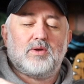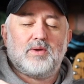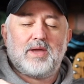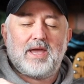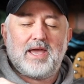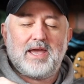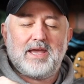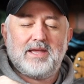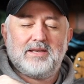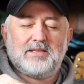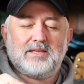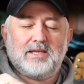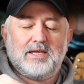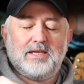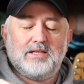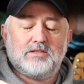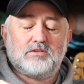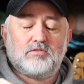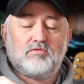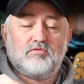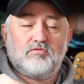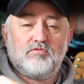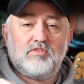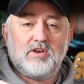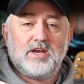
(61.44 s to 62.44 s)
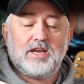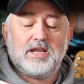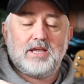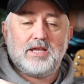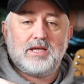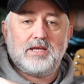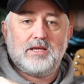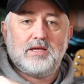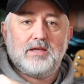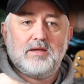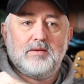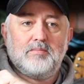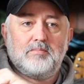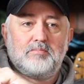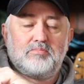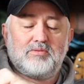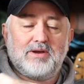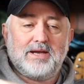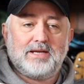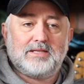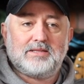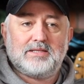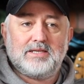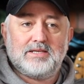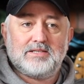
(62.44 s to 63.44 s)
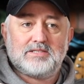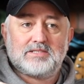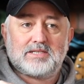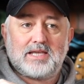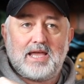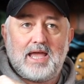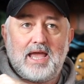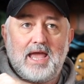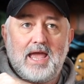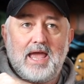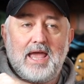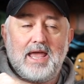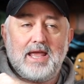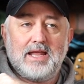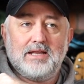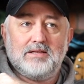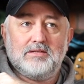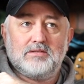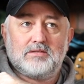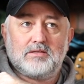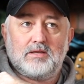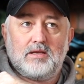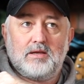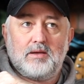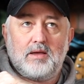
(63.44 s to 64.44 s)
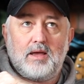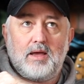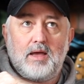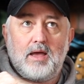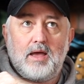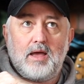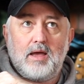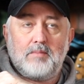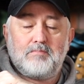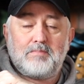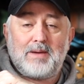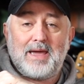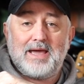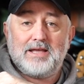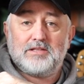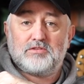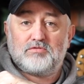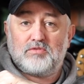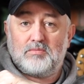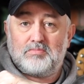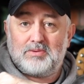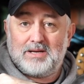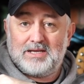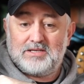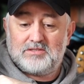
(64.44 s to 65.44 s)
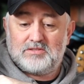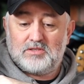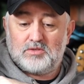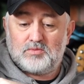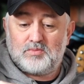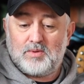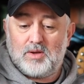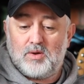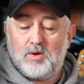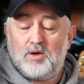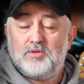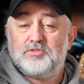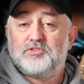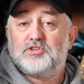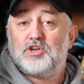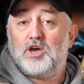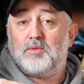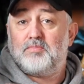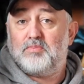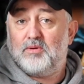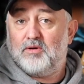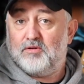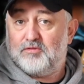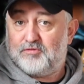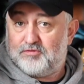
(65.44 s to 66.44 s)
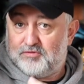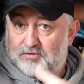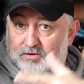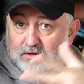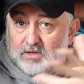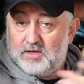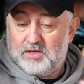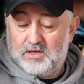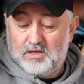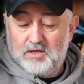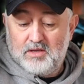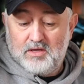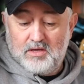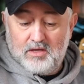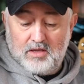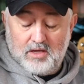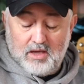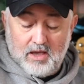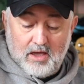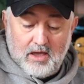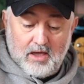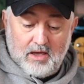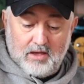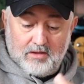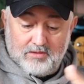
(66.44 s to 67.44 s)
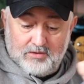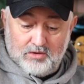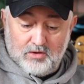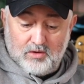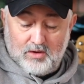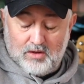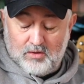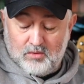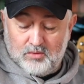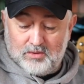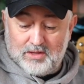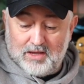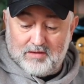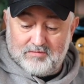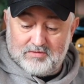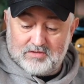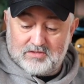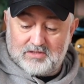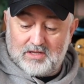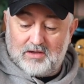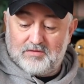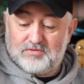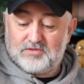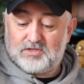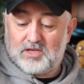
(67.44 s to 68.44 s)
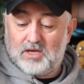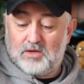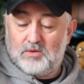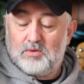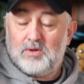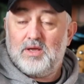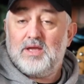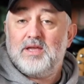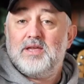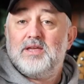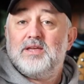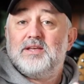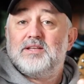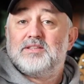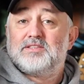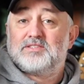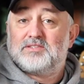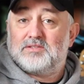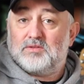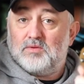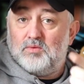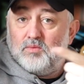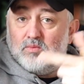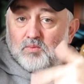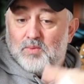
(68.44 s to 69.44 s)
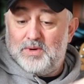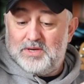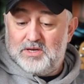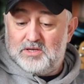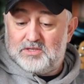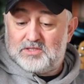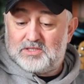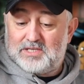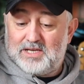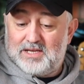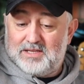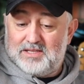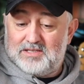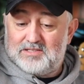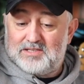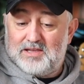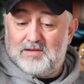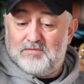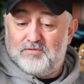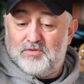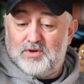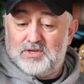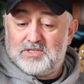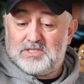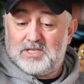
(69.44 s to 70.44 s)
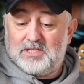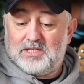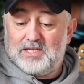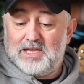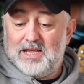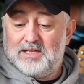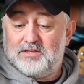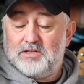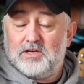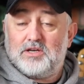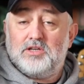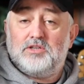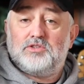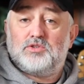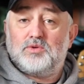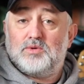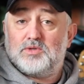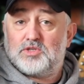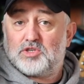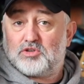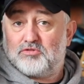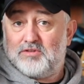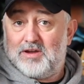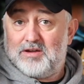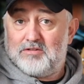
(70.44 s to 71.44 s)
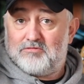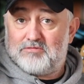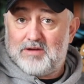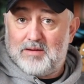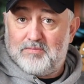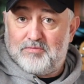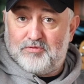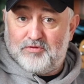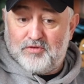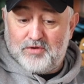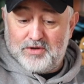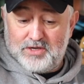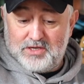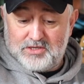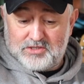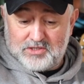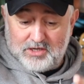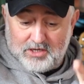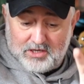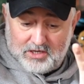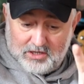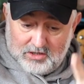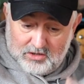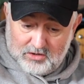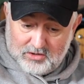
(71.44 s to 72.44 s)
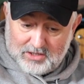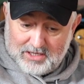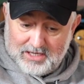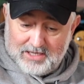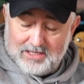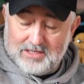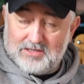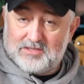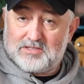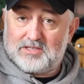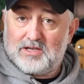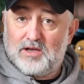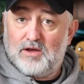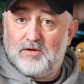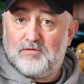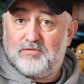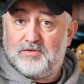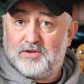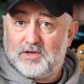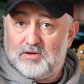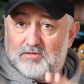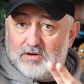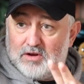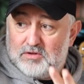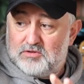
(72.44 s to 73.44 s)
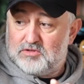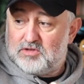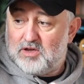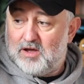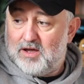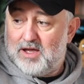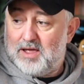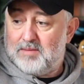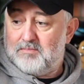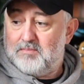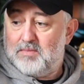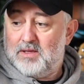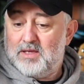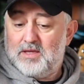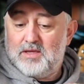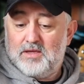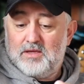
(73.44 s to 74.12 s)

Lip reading: had its rear brake disc and pads replaced as well, on top of all the other stuff. So when you see this invoice at the end, I'm going to do a screen grab for you so you can look at it yourself at your own time,